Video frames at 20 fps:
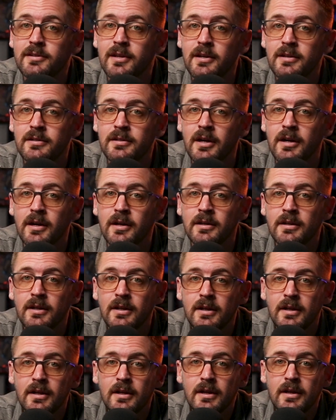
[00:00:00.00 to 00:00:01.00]
and
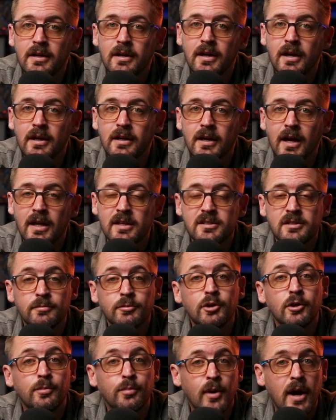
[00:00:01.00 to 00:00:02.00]
got
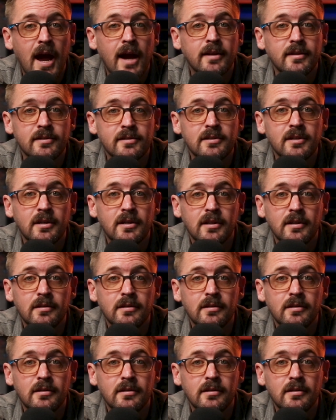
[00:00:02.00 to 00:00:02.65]
some good practice in,